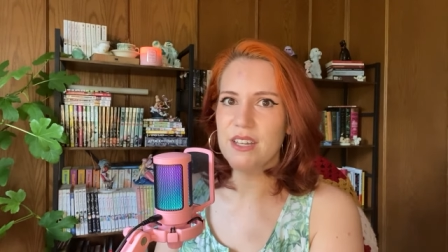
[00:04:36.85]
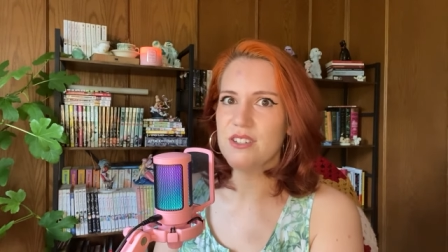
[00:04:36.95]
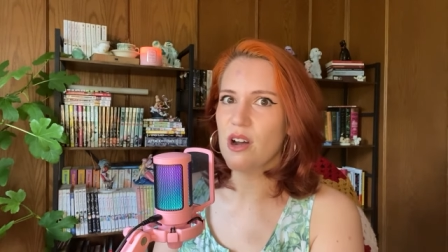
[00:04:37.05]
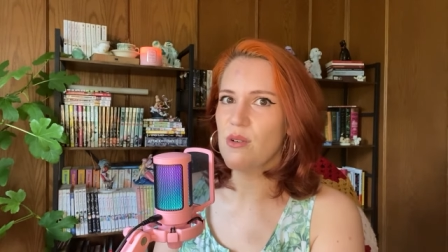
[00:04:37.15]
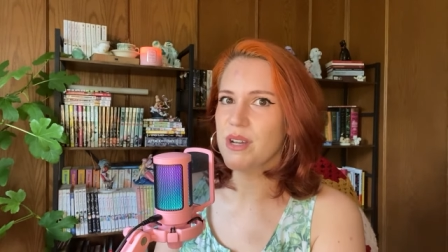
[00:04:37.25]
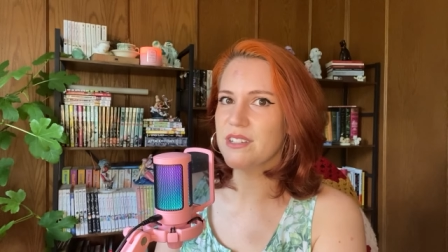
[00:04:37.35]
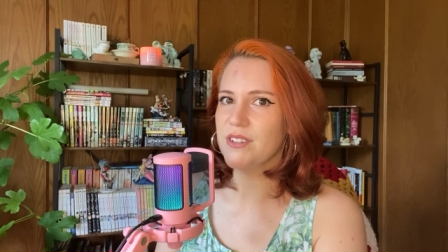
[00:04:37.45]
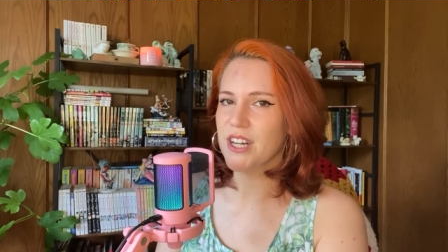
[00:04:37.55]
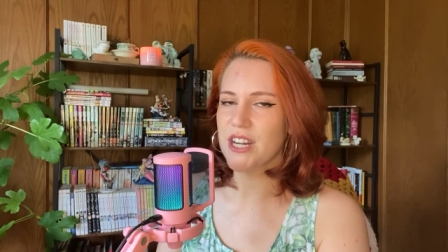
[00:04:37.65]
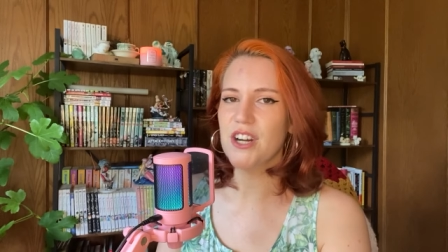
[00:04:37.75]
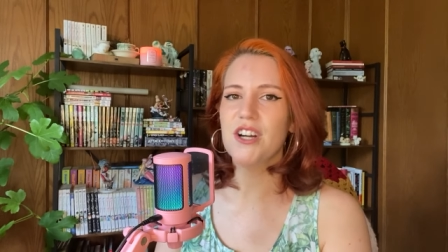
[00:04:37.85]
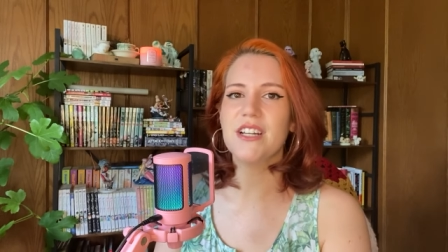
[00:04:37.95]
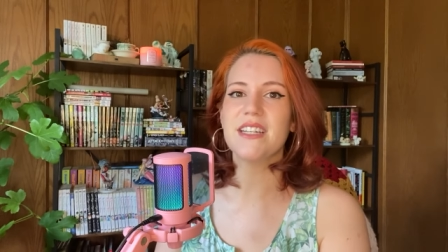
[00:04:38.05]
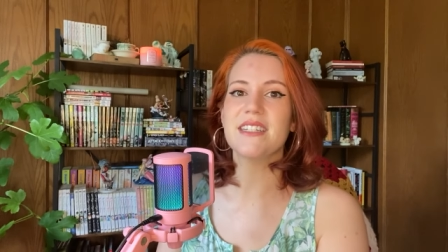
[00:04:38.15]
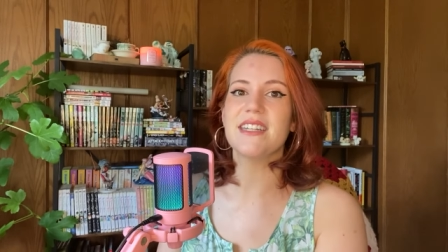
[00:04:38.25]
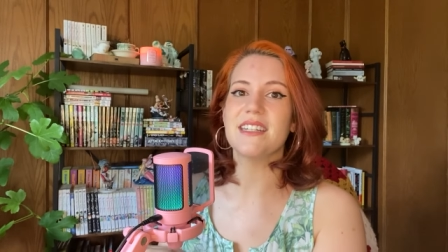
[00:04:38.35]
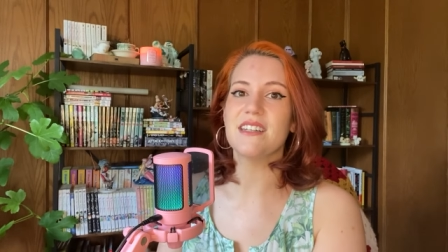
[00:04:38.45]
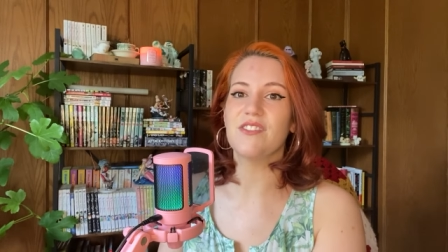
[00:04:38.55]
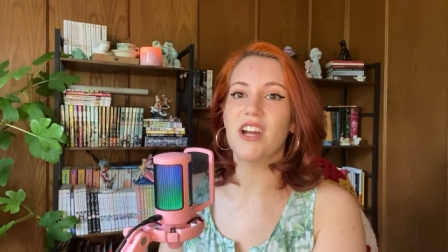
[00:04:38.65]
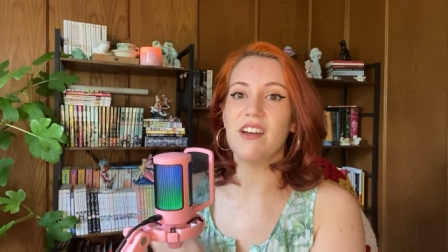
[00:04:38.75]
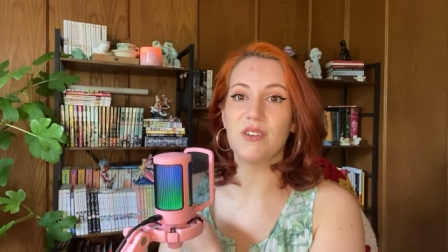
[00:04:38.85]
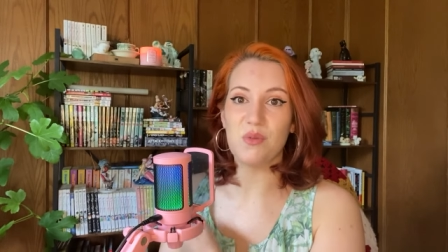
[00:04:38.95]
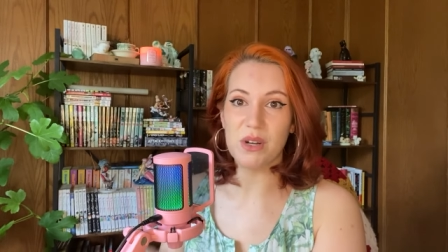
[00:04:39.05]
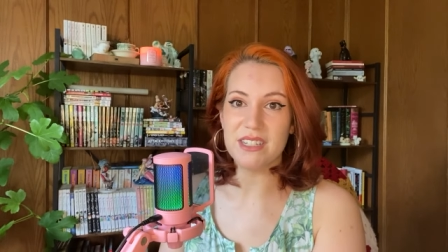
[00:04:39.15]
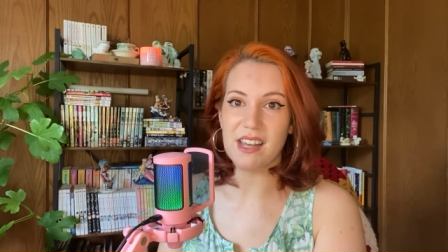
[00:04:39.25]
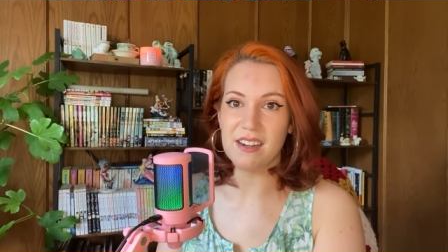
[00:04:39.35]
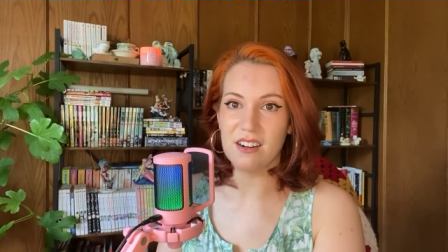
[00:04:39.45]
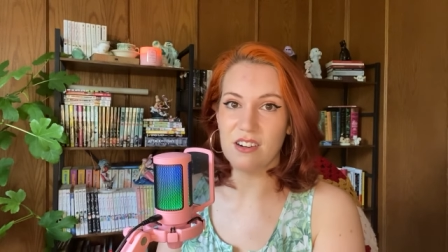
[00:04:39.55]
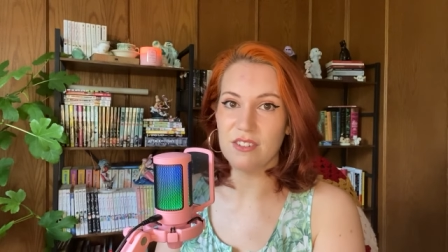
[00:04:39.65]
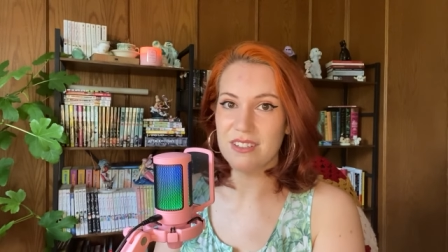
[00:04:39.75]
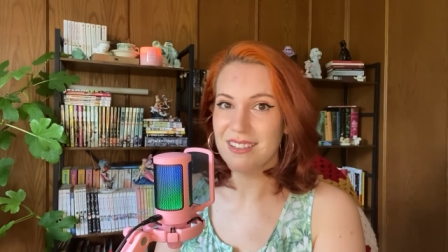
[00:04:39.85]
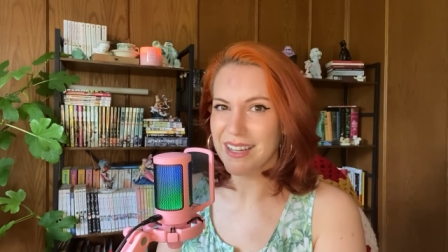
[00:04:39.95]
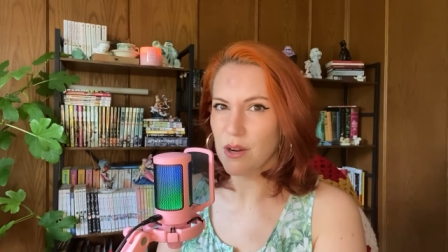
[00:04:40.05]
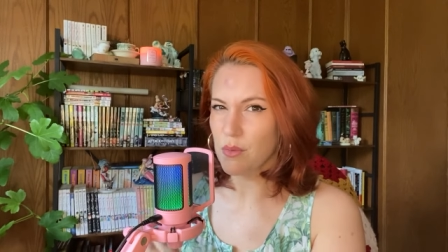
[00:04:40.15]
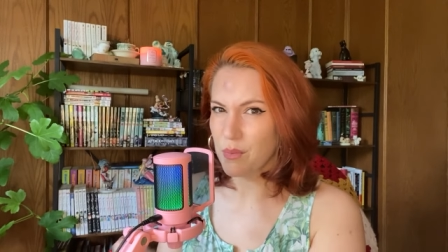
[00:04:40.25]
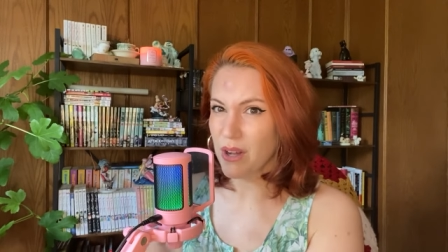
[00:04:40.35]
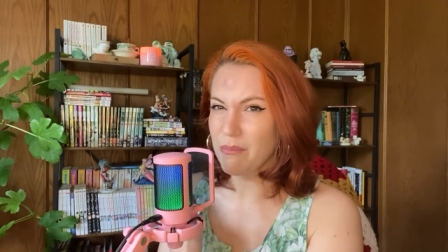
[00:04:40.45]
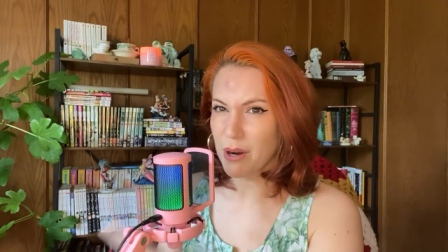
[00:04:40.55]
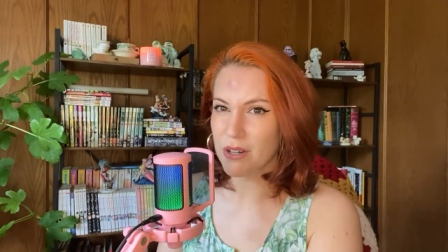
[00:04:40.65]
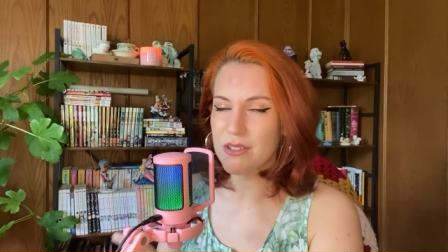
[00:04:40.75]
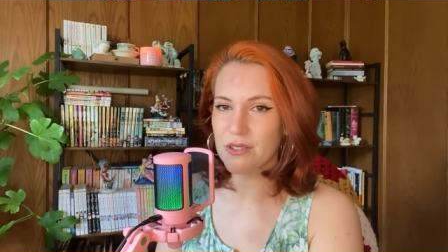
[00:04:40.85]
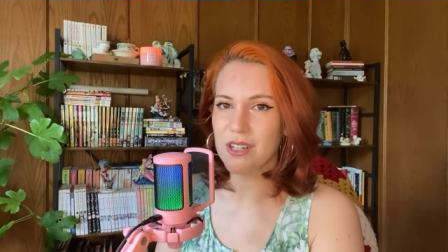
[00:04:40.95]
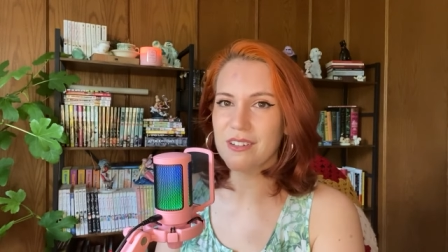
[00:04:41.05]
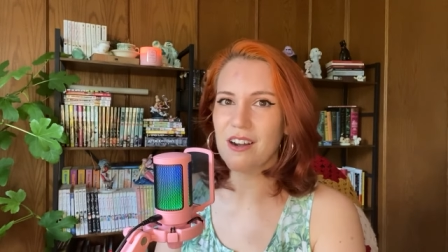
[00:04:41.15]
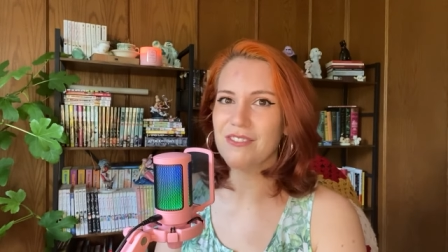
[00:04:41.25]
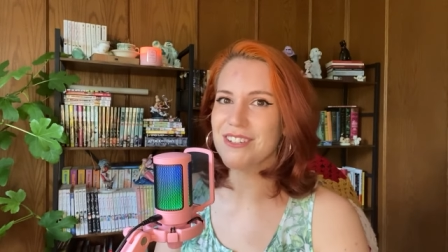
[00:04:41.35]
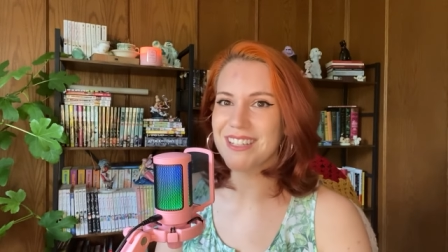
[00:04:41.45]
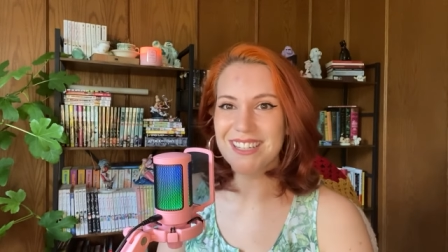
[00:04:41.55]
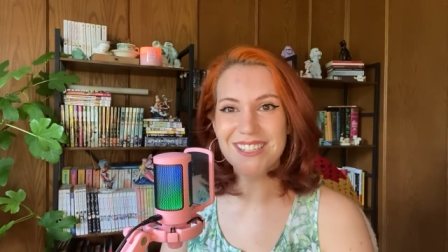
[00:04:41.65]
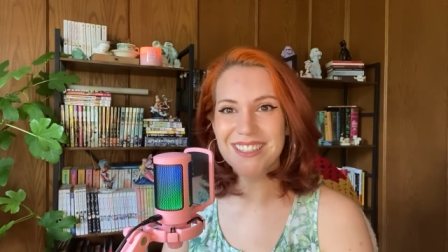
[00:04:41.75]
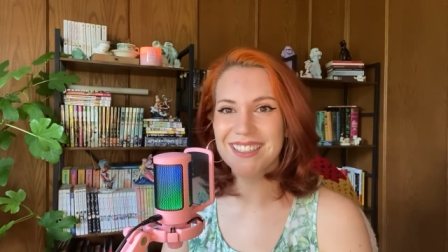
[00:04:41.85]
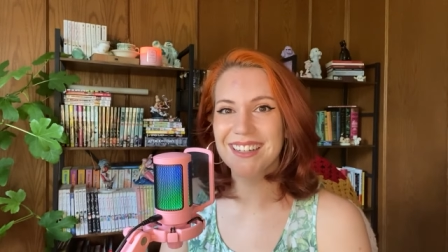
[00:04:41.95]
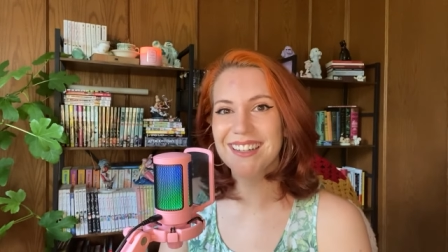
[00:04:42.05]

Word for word: it's always very earnest as if they're having a one-sided converse, like a, a personal conversation.